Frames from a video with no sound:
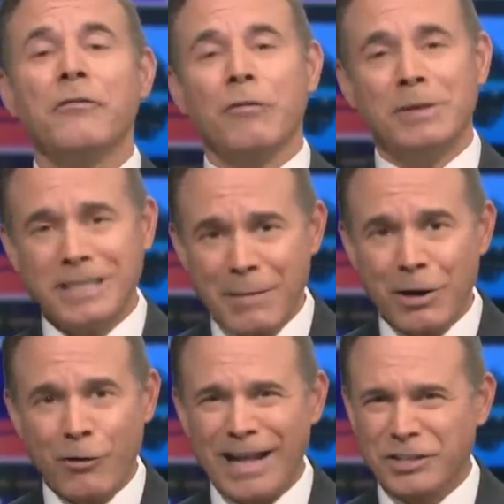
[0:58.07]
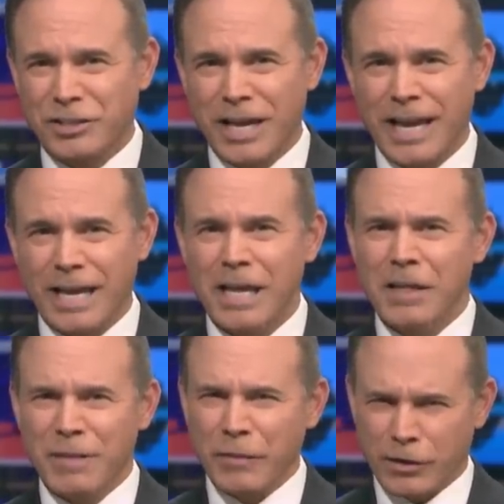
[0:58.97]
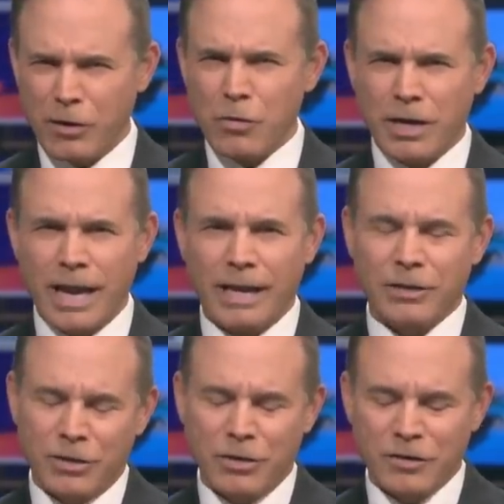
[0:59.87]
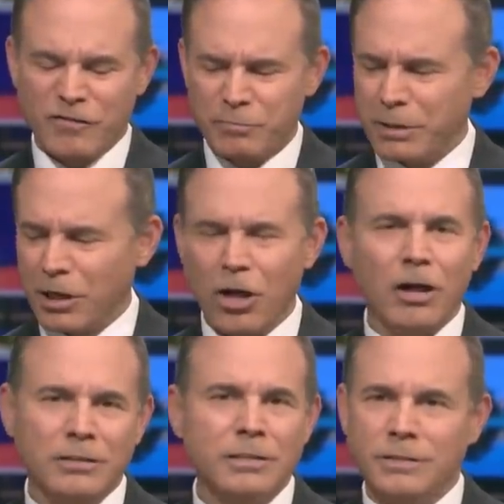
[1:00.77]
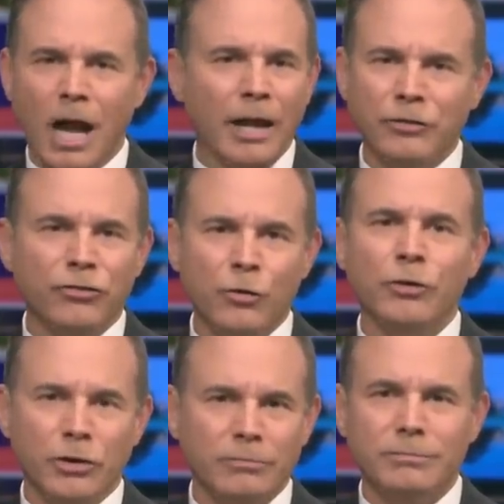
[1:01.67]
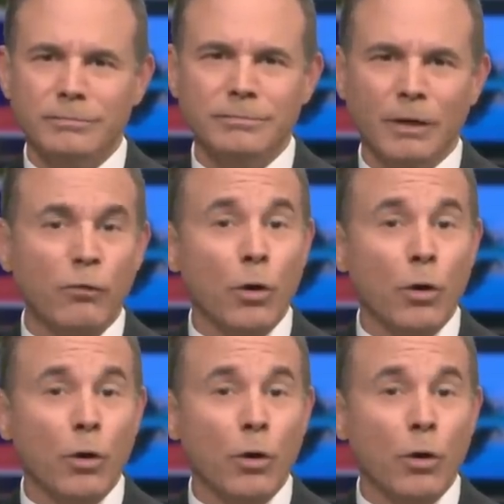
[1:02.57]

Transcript: from a Democrat saying that the cocaine could have belonged to Don Jr. Of